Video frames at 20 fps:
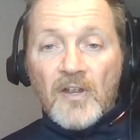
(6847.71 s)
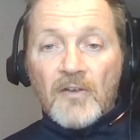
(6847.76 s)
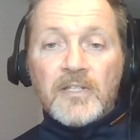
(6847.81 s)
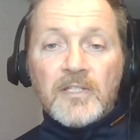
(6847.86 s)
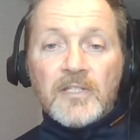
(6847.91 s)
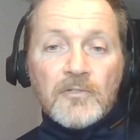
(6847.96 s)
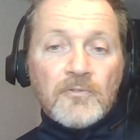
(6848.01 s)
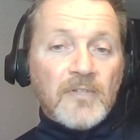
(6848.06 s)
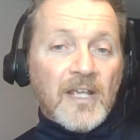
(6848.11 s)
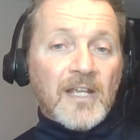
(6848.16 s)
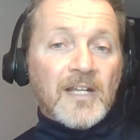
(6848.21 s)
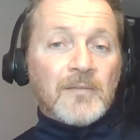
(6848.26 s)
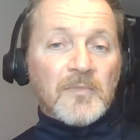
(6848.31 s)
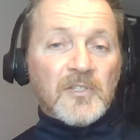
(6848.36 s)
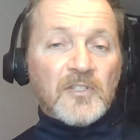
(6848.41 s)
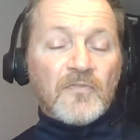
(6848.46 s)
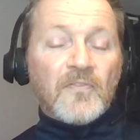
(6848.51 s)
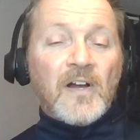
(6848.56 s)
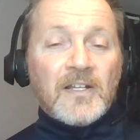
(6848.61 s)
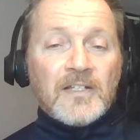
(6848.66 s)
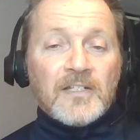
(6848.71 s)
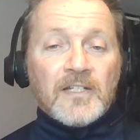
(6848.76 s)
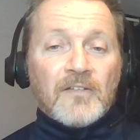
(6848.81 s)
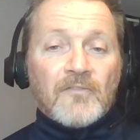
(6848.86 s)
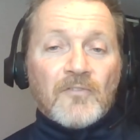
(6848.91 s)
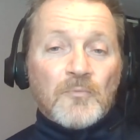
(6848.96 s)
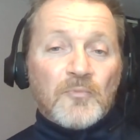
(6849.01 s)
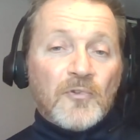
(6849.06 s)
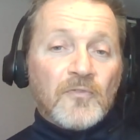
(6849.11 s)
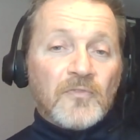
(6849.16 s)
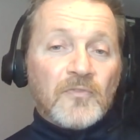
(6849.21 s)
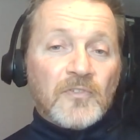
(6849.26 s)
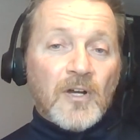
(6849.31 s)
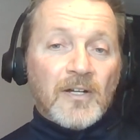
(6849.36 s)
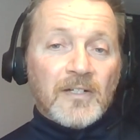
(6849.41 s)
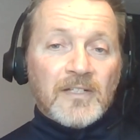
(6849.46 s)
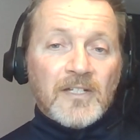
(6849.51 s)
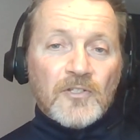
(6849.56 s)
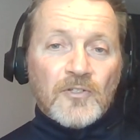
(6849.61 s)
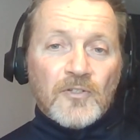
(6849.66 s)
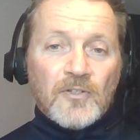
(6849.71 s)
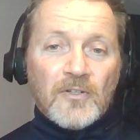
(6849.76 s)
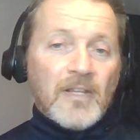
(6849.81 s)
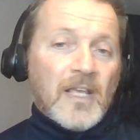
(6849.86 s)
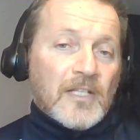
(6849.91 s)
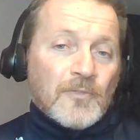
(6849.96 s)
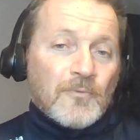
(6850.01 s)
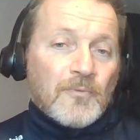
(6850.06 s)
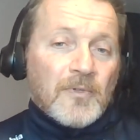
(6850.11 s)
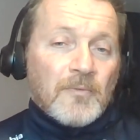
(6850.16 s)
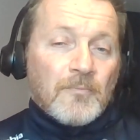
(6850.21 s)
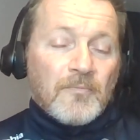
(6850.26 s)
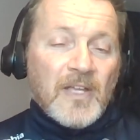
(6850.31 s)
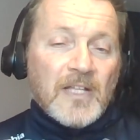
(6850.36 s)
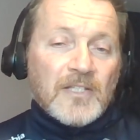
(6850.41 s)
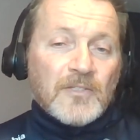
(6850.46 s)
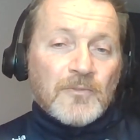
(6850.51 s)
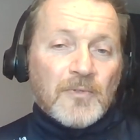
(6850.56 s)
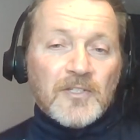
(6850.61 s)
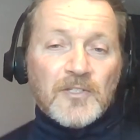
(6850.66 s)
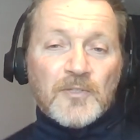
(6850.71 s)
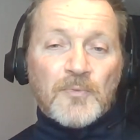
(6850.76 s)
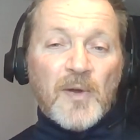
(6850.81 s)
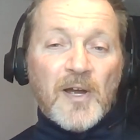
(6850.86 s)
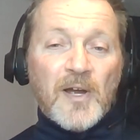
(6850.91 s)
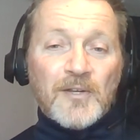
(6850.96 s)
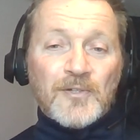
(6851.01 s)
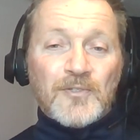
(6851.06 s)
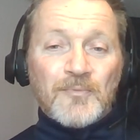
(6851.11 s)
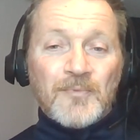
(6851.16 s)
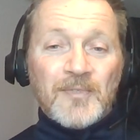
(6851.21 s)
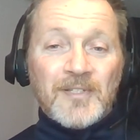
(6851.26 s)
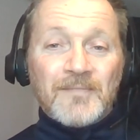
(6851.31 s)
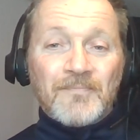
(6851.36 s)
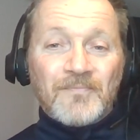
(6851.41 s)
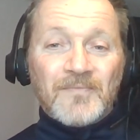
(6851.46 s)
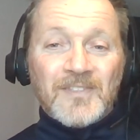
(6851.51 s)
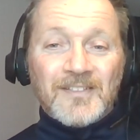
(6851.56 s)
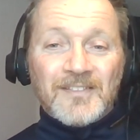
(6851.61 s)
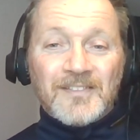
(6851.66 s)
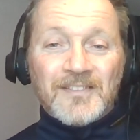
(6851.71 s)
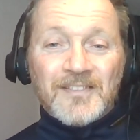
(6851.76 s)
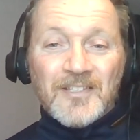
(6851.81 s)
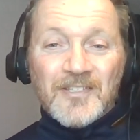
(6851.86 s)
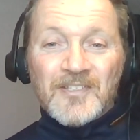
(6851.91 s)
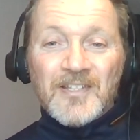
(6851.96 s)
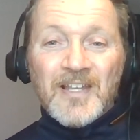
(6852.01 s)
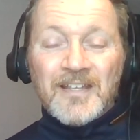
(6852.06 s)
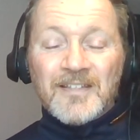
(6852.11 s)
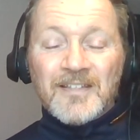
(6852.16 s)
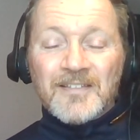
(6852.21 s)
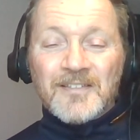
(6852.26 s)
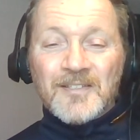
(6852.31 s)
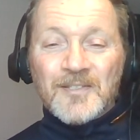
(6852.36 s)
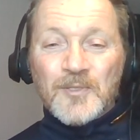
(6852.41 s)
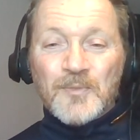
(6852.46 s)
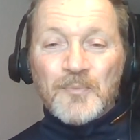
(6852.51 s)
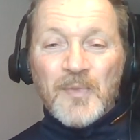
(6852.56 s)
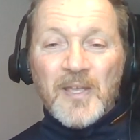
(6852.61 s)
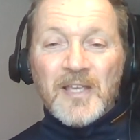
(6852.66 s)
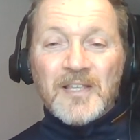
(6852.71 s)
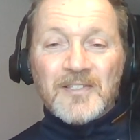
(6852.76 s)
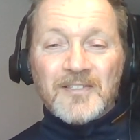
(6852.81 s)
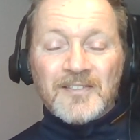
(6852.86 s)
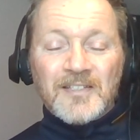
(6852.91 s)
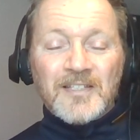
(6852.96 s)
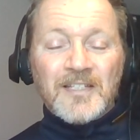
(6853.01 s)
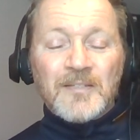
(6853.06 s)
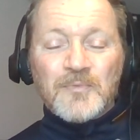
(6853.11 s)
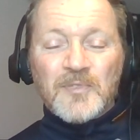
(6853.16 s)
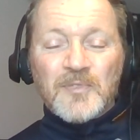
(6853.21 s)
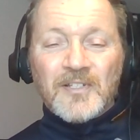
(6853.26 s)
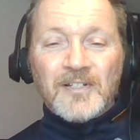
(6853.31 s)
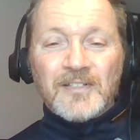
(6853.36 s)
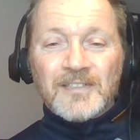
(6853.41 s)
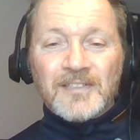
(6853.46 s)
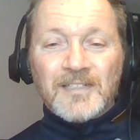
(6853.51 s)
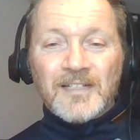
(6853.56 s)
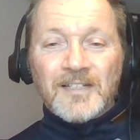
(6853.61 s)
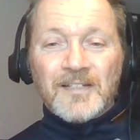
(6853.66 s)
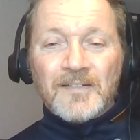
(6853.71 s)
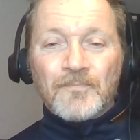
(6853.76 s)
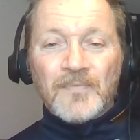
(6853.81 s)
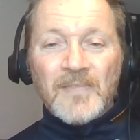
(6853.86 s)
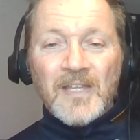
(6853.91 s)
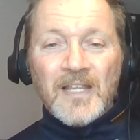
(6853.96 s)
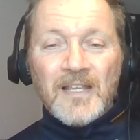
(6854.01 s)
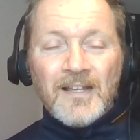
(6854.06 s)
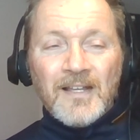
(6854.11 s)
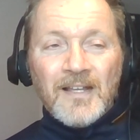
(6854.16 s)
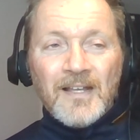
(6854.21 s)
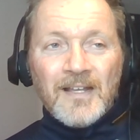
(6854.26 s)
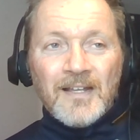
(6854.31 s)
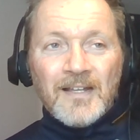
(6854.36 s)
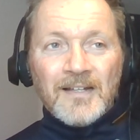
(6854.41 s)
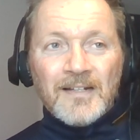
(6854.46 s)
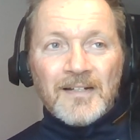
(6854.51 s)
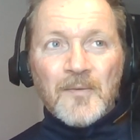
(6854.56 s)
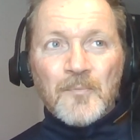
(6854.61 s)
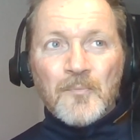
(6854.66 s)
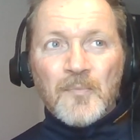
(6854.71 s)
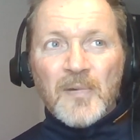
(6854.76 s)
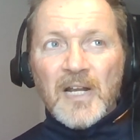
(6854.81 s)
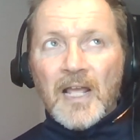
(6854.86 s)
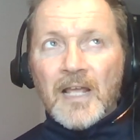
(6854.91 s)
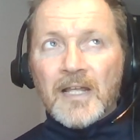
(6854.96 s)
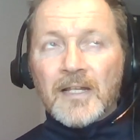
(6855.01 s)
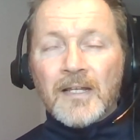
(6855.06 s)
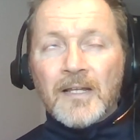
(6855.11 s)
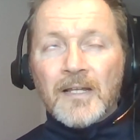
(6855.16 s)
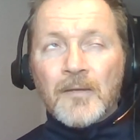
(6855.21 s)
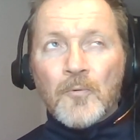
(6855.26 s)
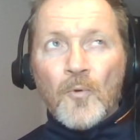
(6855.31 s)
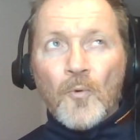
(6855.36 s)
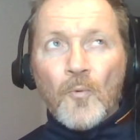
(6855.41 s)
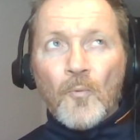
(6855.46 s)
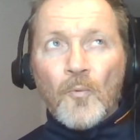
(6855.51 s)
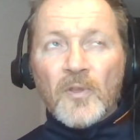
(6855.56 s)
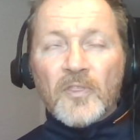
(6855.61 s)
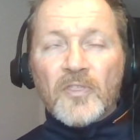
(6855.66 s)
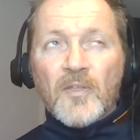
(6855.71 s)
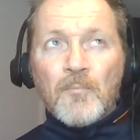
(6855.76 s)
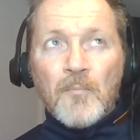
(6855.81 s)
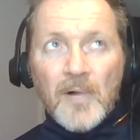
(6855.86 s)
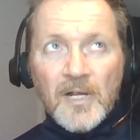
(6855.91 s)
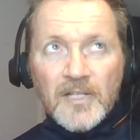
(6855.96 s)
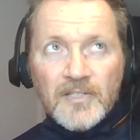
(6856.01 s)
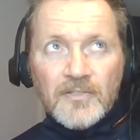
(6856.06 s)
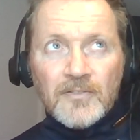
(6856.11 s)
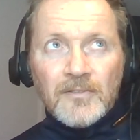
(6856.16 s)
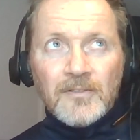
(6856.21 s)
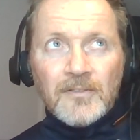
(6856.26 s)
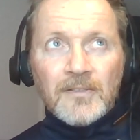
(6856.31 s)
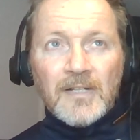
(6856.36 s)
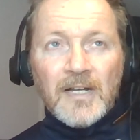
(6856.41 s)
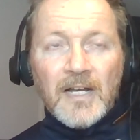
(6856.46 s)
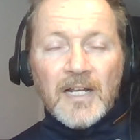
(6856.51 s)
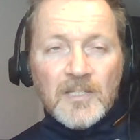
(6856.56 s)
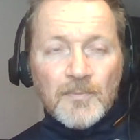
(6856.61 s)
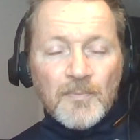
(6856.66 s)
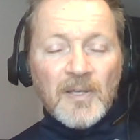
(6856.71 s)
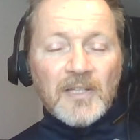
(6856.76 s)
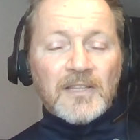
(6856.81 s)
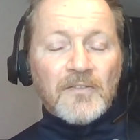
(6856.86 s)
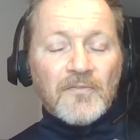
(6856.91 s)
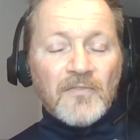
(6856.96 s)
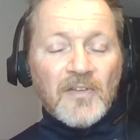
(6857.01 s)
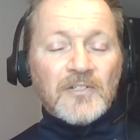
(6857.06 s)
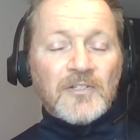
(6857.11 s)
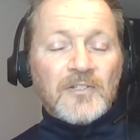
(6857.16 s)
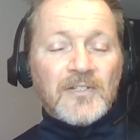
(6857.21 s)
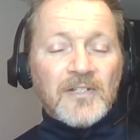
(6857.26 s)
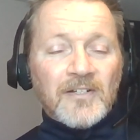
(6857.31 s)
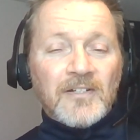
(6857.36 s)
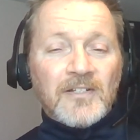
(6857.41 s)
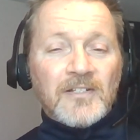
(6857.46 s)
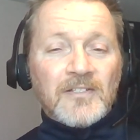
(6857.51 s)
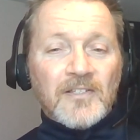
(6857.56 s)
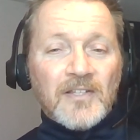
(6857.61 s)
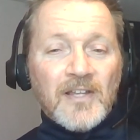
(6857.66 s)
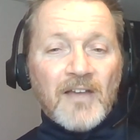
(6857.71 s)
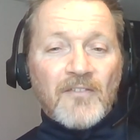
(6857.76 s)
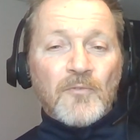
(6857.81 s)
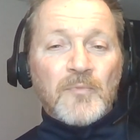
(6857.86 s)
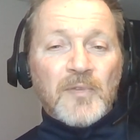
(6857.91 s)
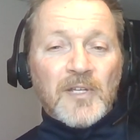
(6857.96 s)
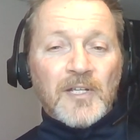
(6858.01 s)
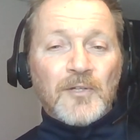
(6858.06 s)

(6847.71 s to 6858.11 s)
unanimous finding of improved cognition. That's what that's what inspires me to to stay in this space and keep studying it. Um, but I with the muscle, I expect the vegetarians to have a bigger